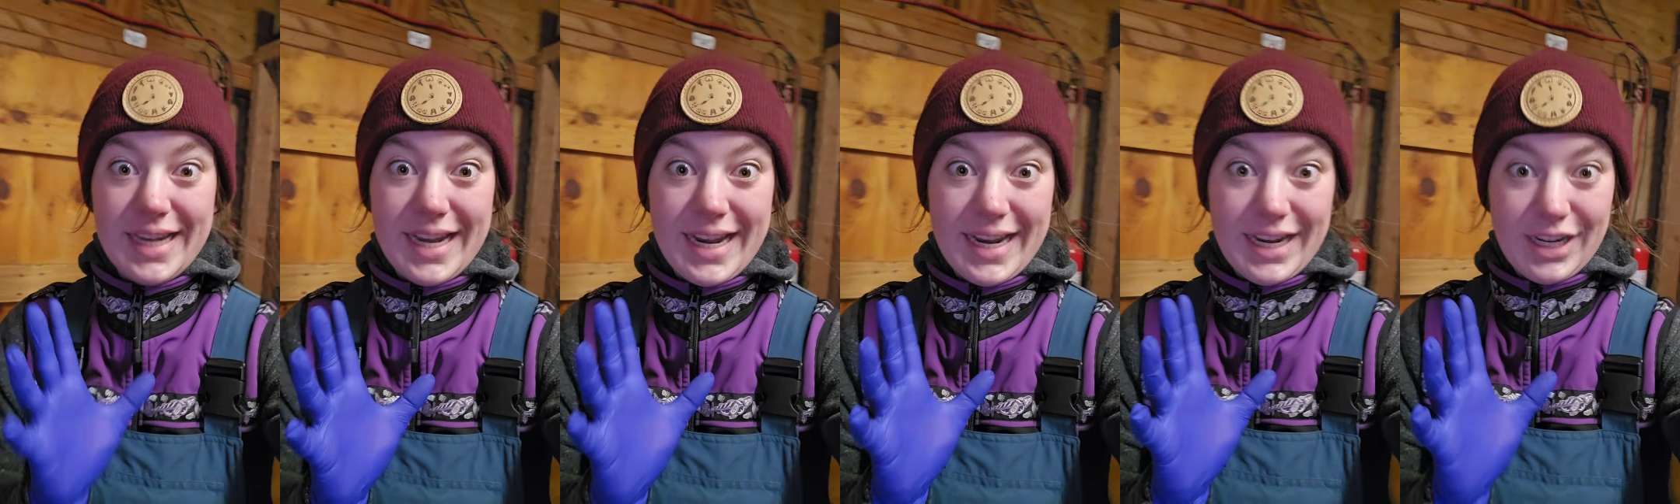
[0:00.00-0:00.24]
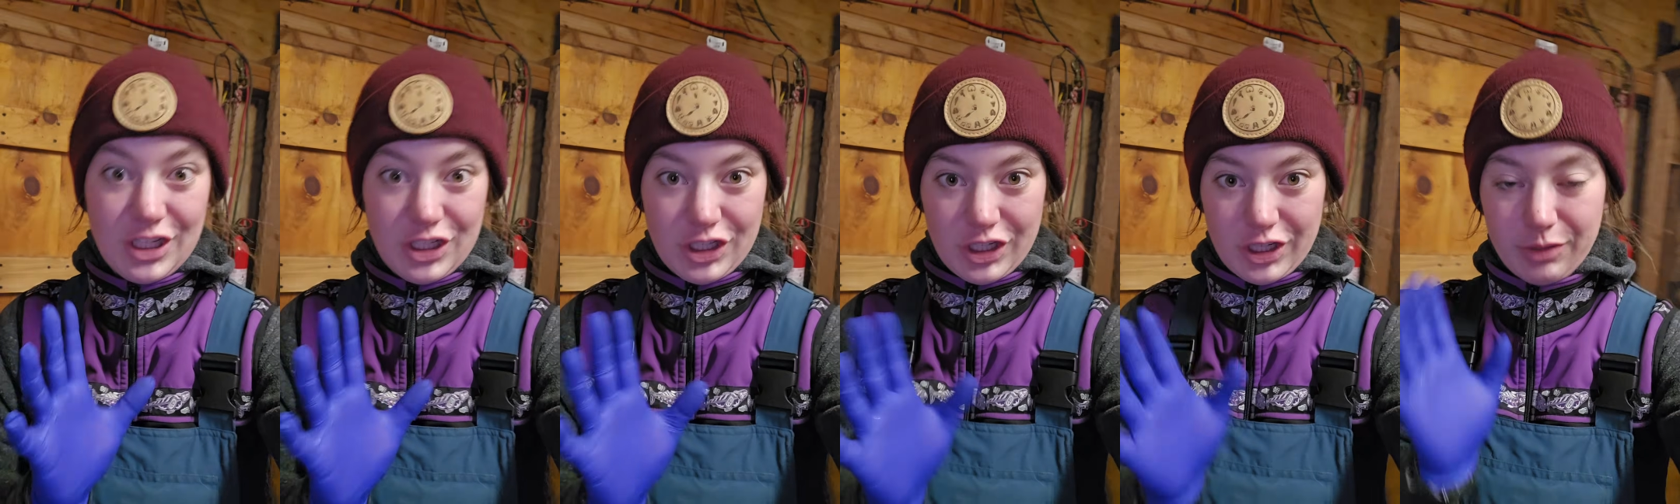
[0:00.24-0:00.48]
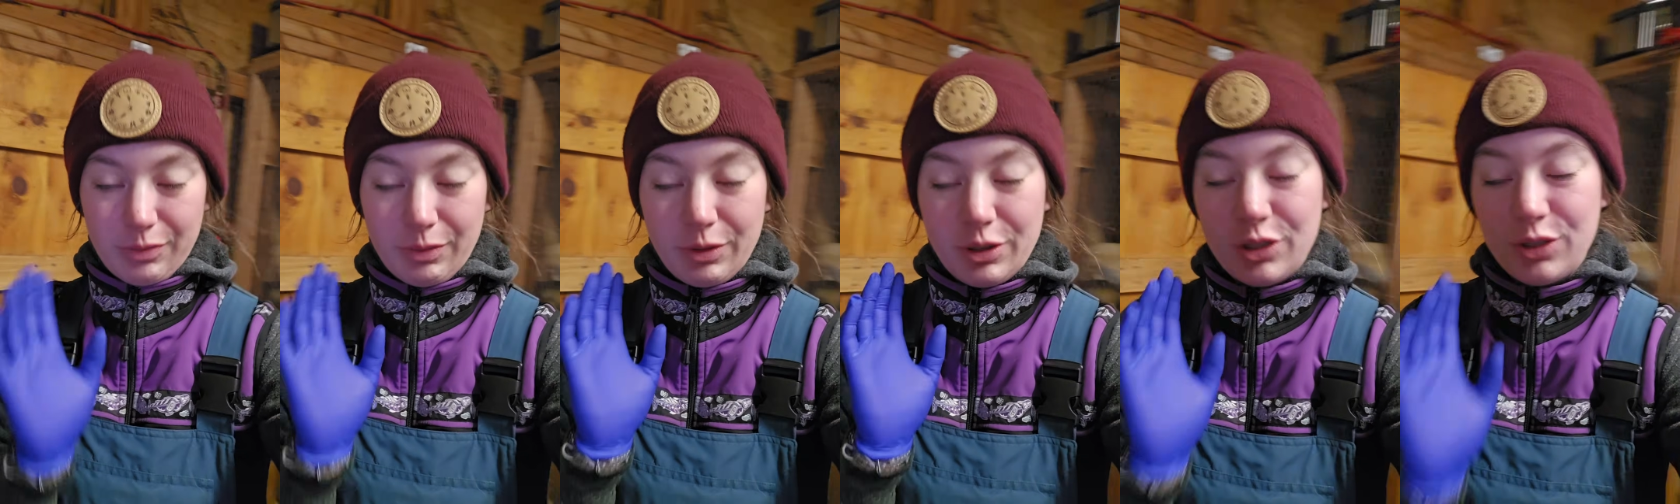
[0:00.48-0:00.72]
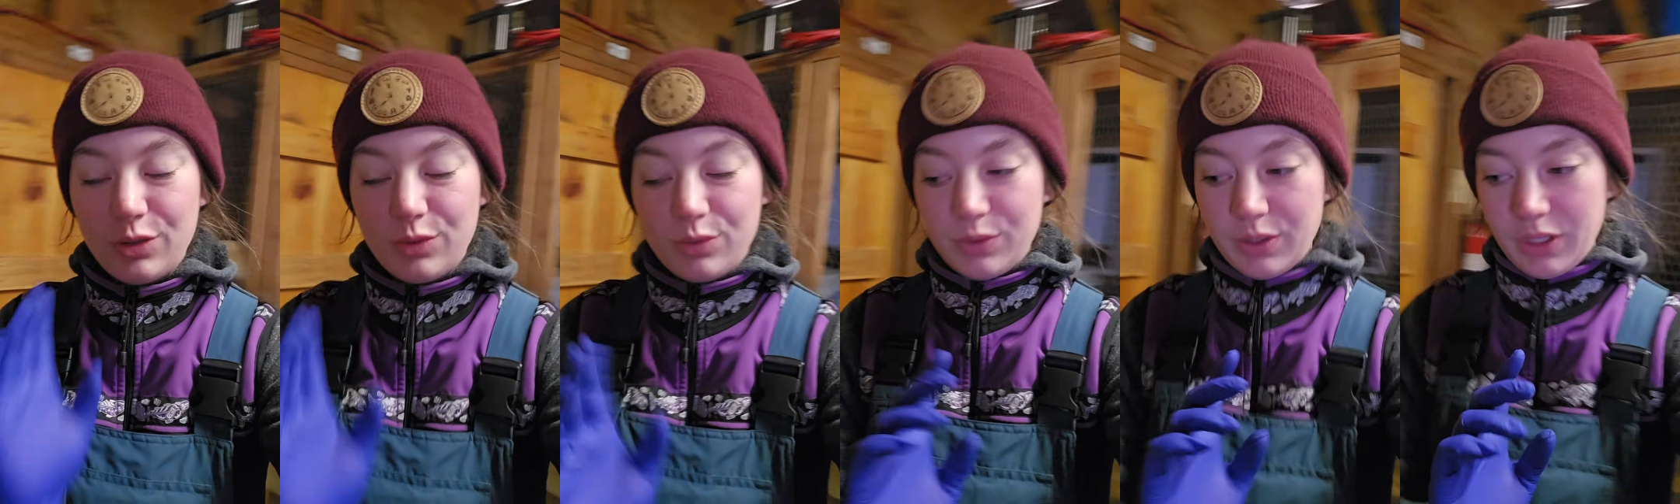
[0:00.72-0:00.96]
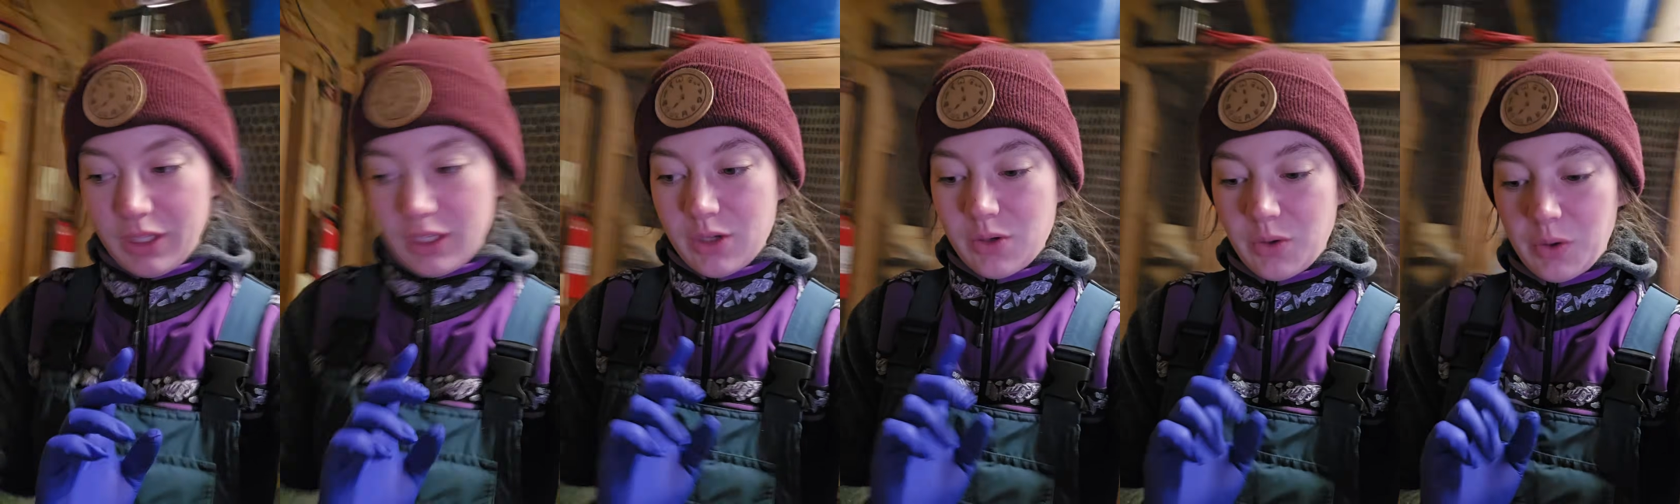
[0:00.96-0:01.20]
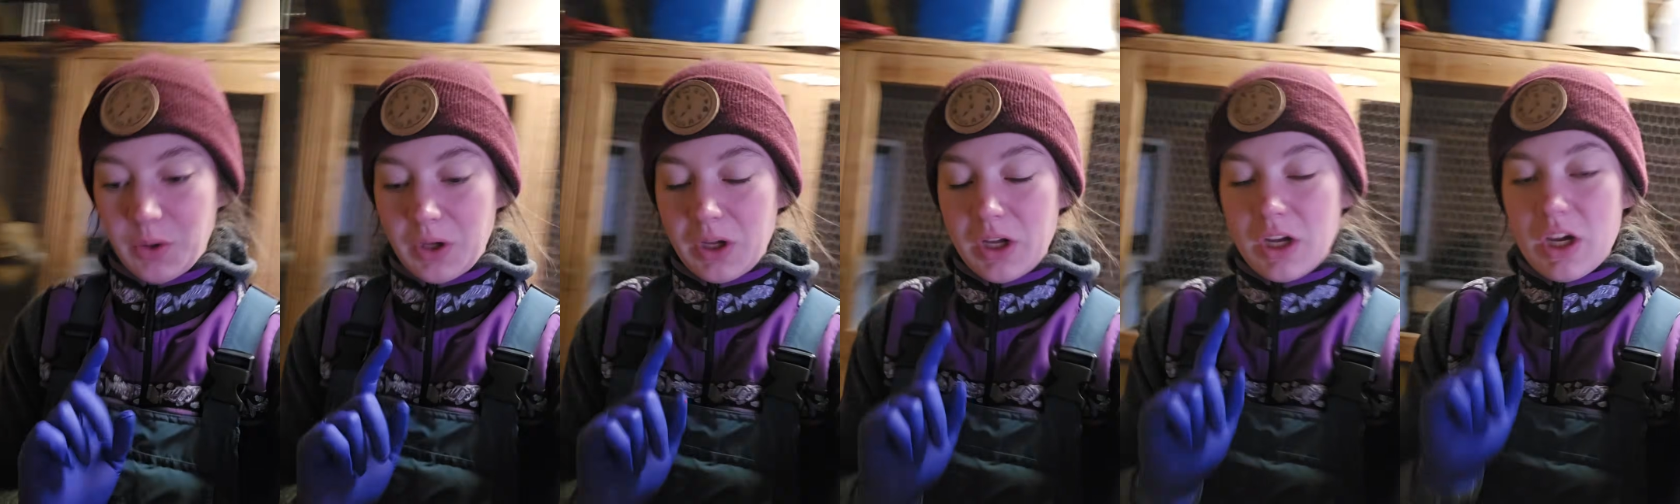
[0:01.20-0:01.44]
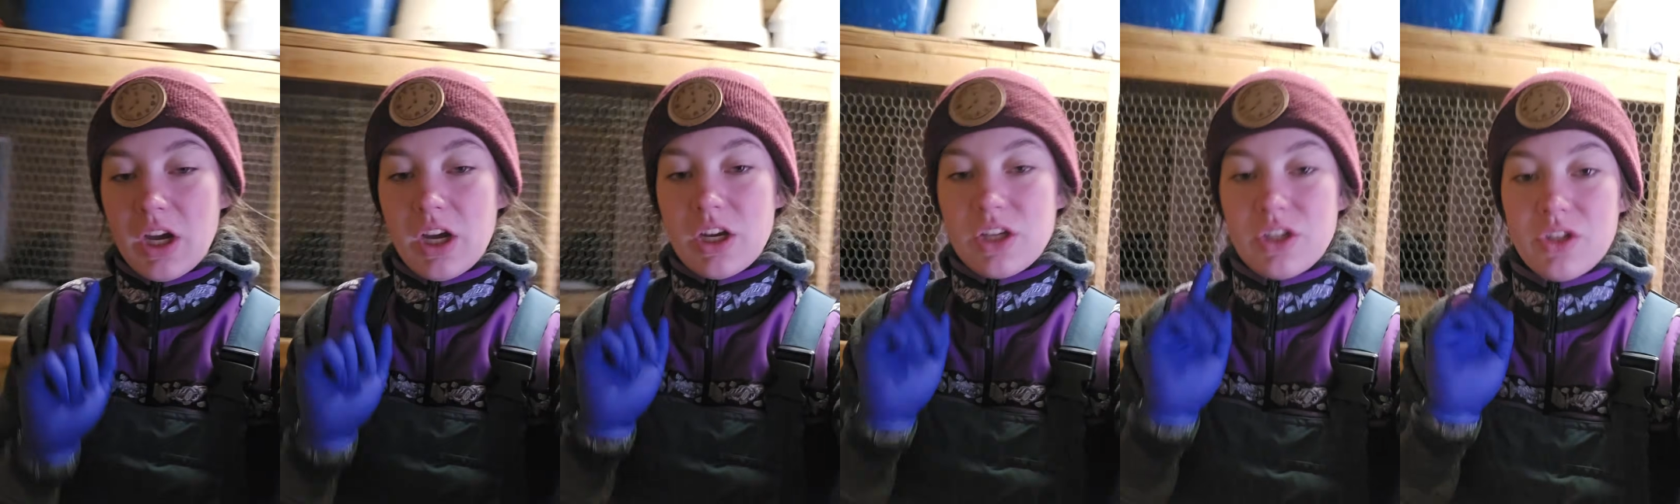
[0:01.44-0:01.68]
nature, which is really cool.